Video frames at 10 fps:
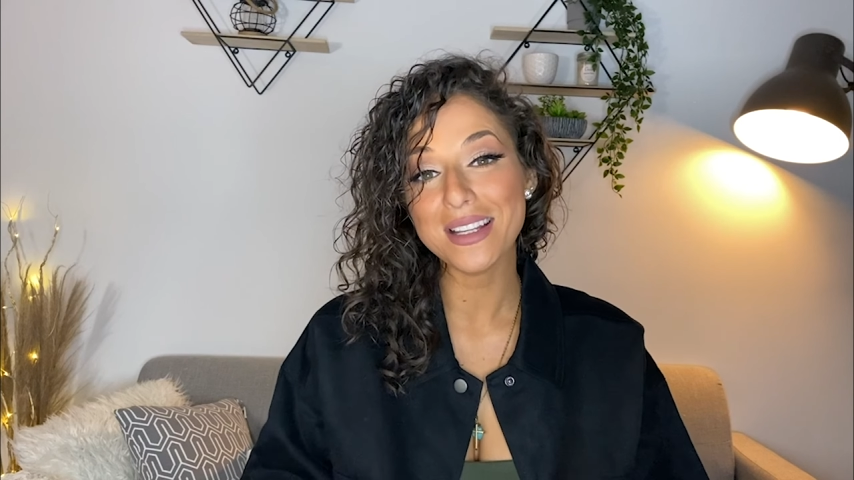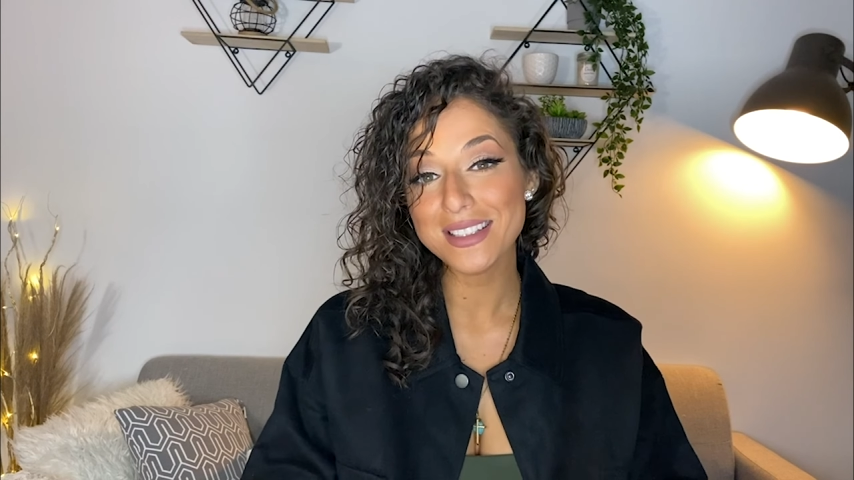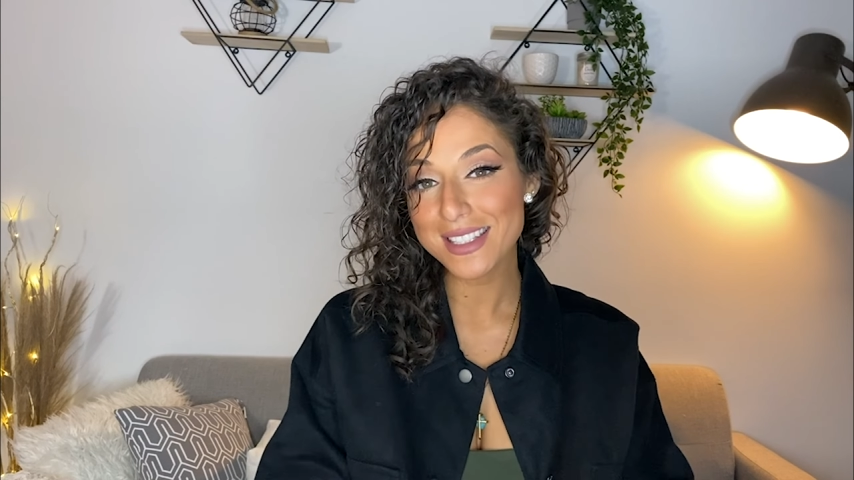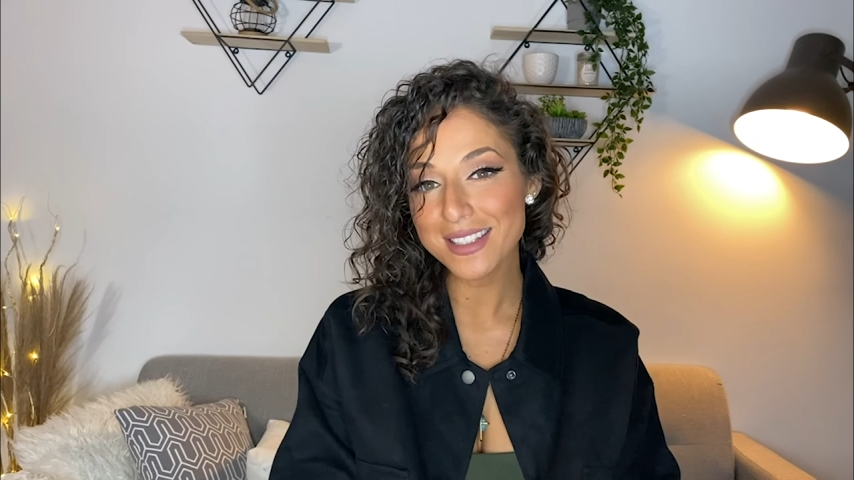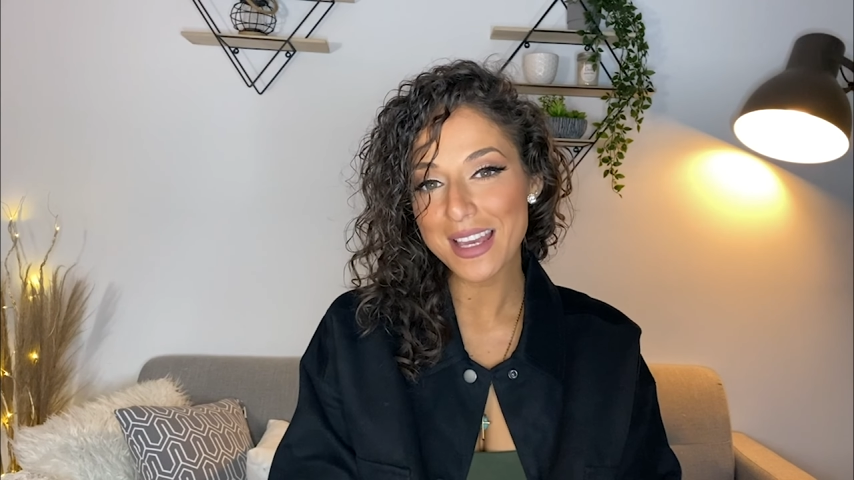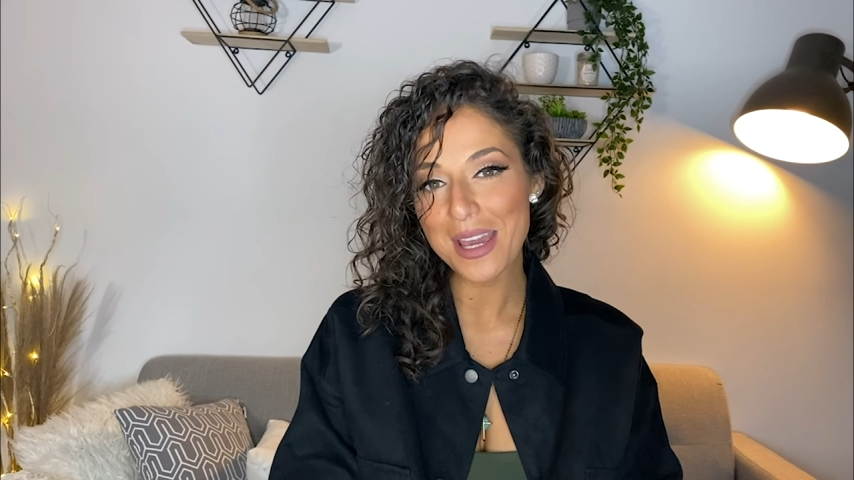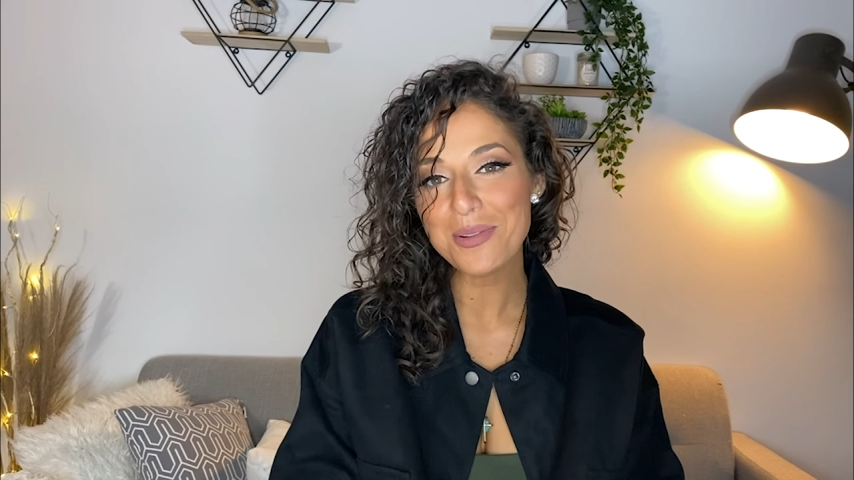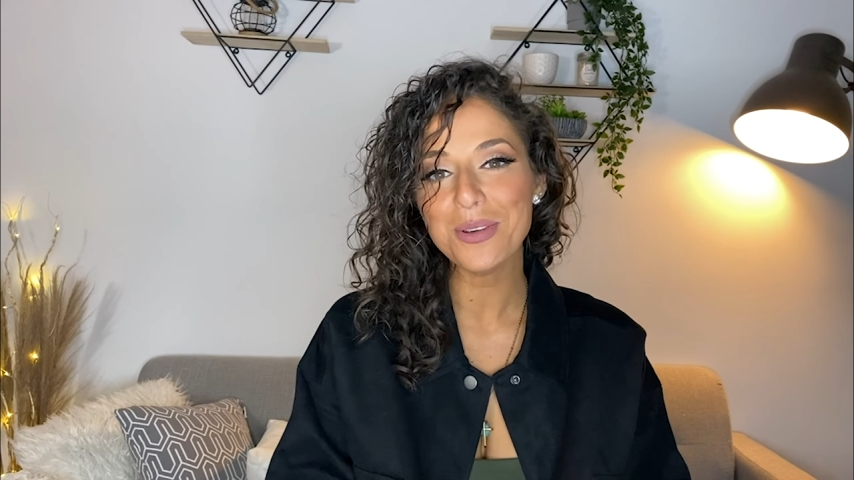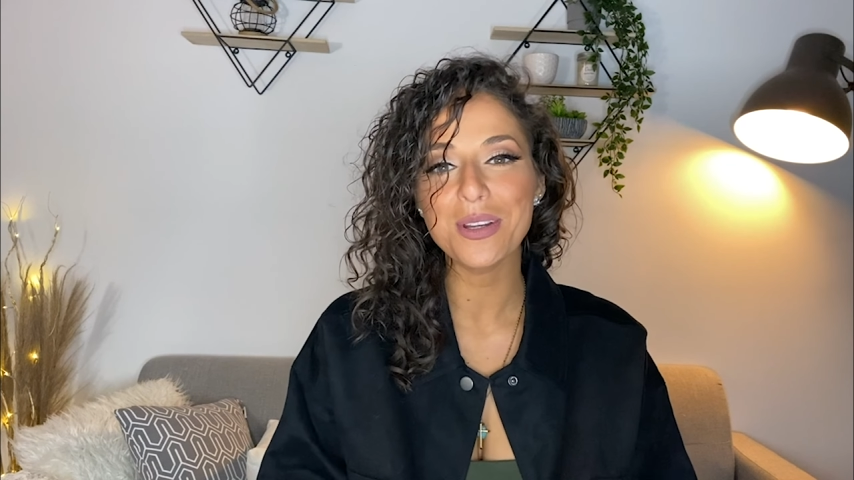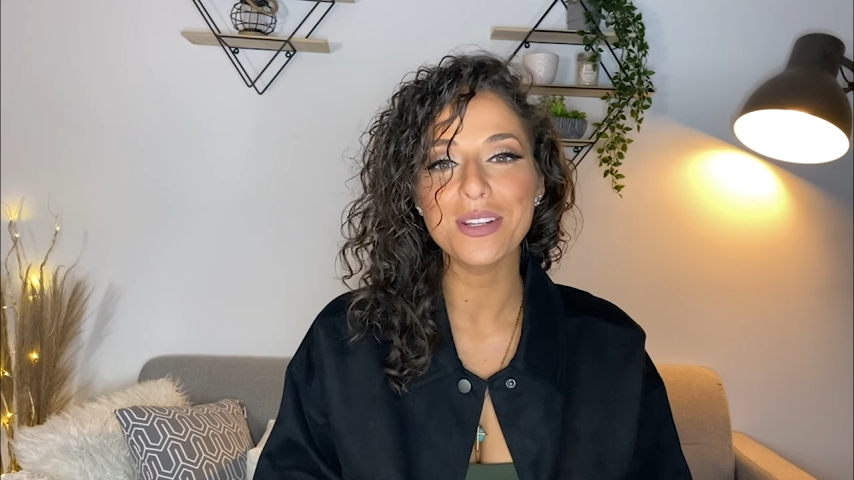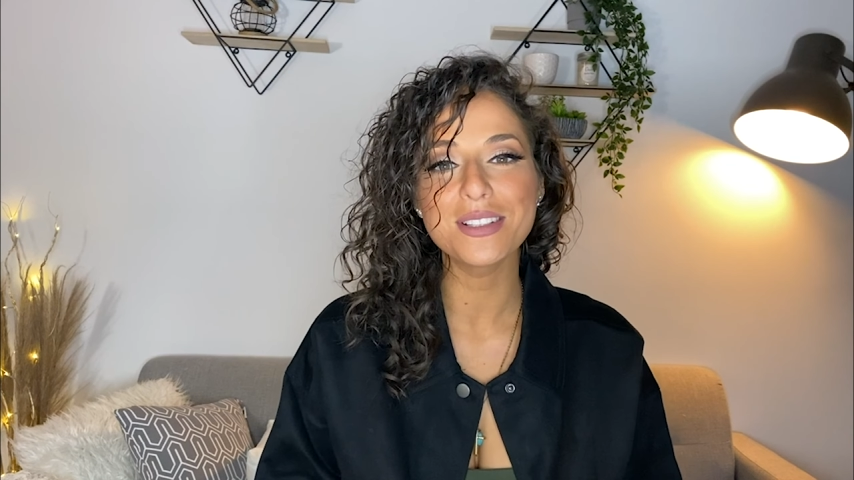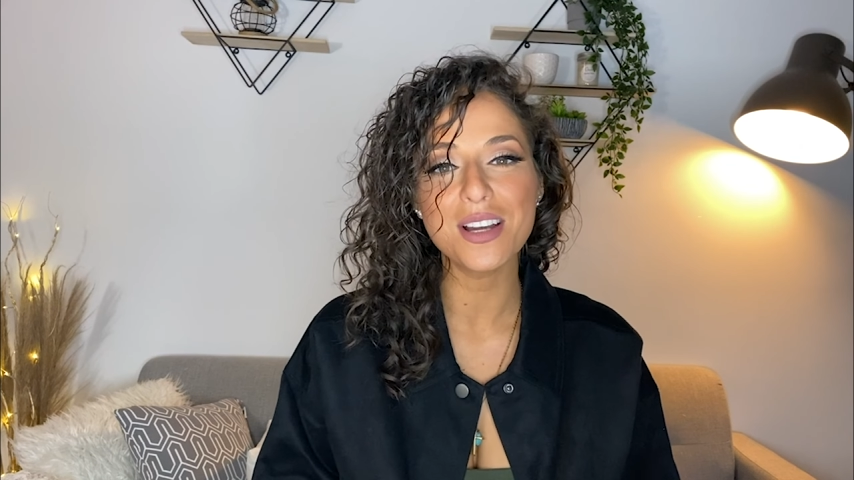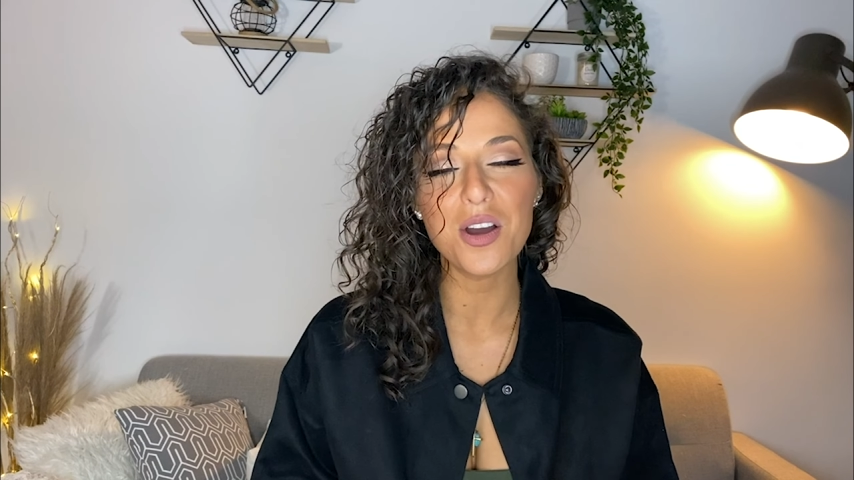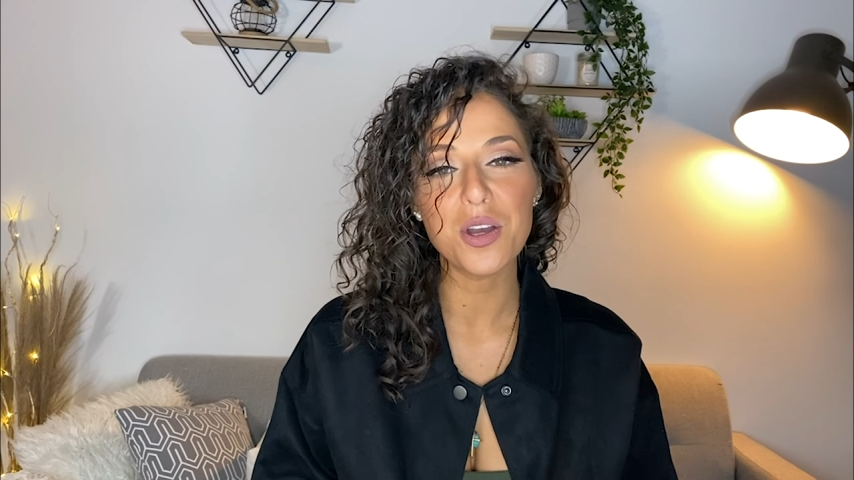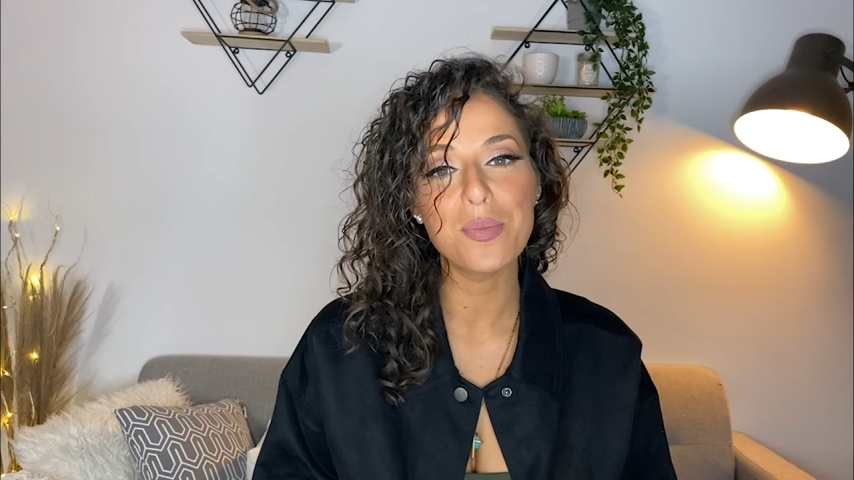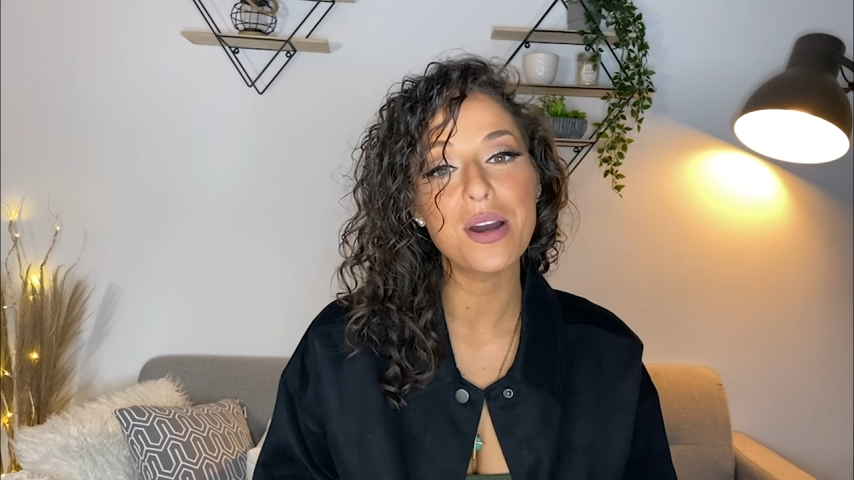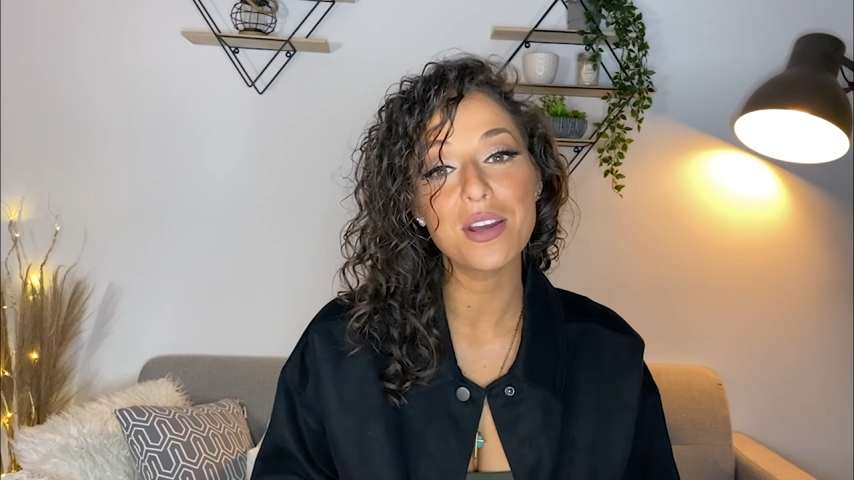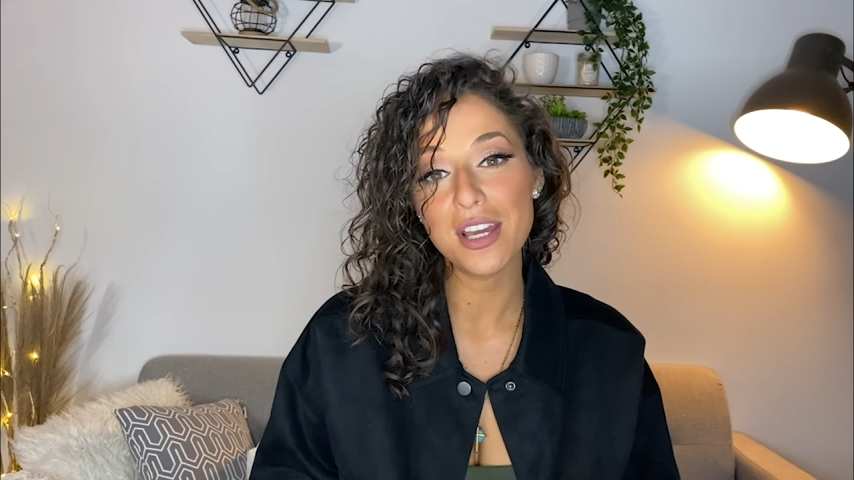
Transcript: And today we're gonna talk about a